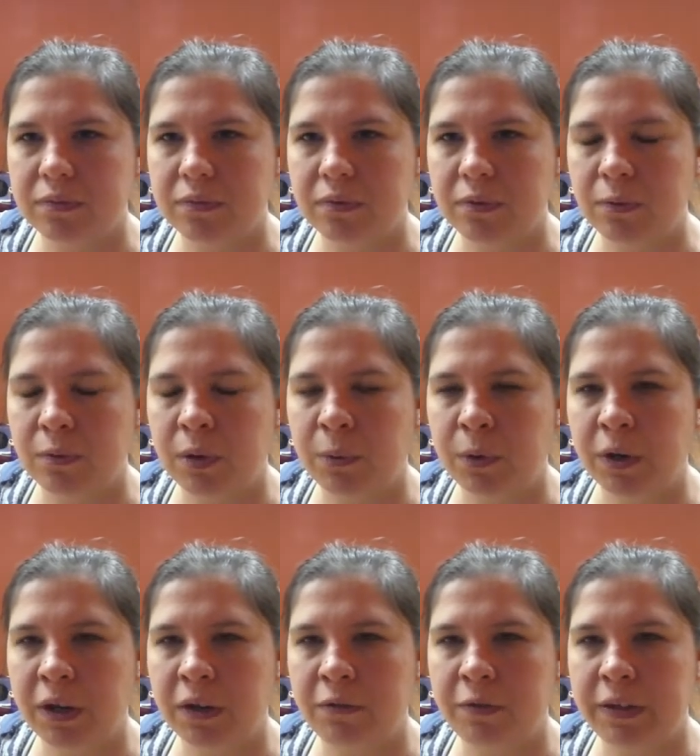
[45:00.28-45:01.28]
What will
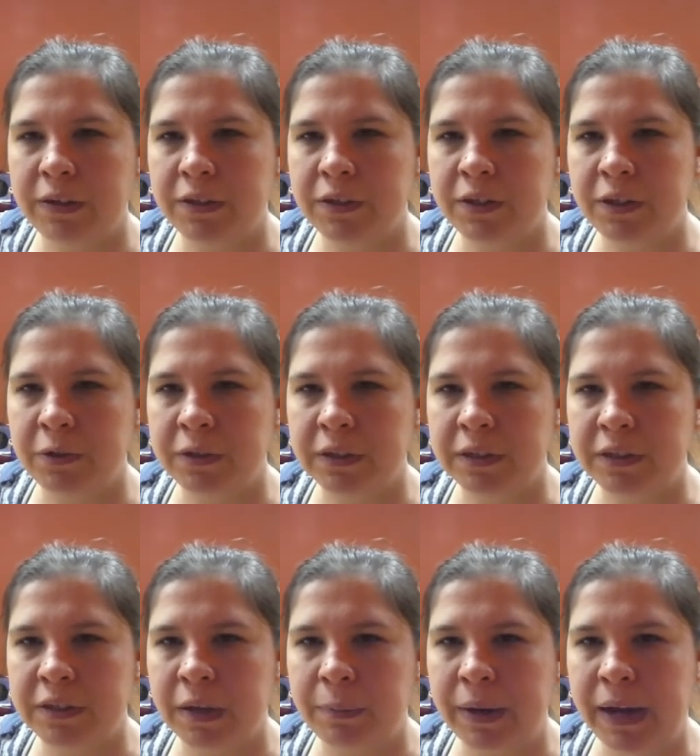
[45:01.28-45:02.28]
convince you to
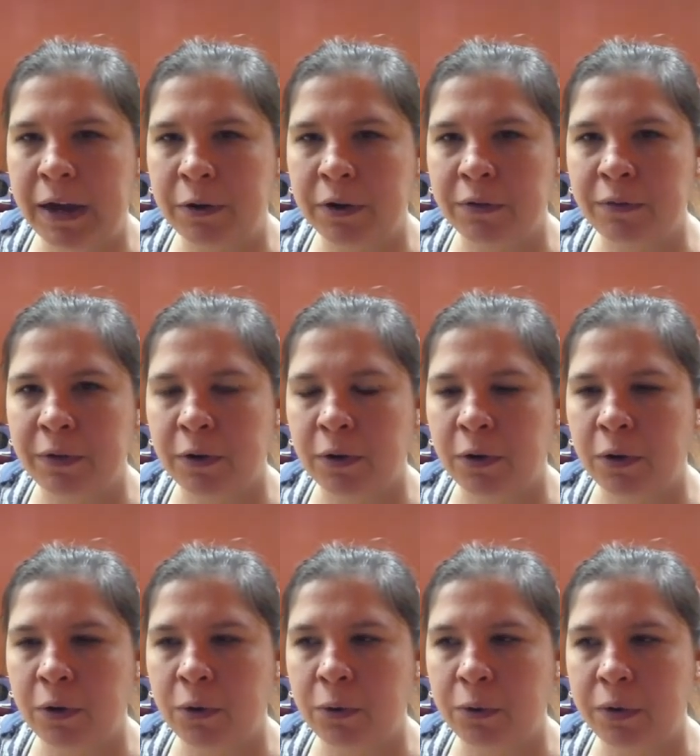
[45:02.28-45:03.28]
step out of your
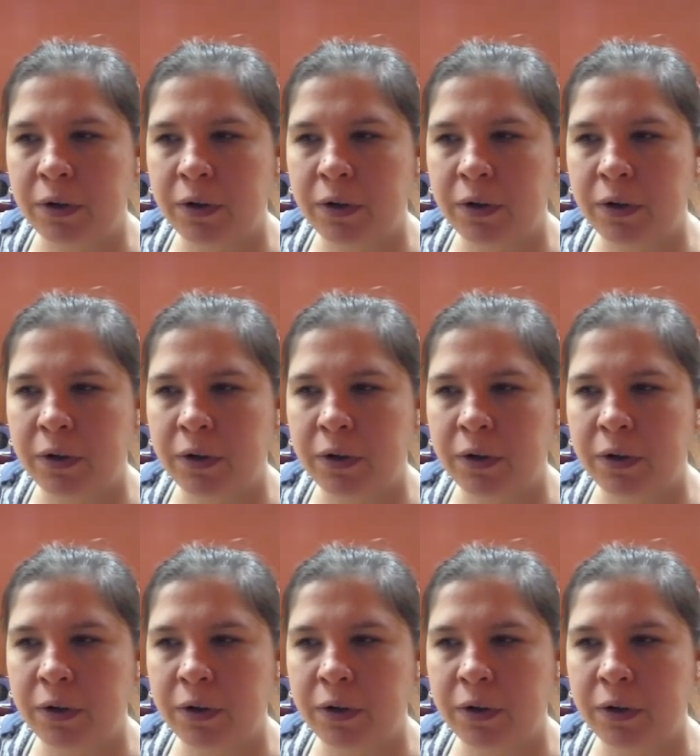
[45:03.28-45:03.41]
own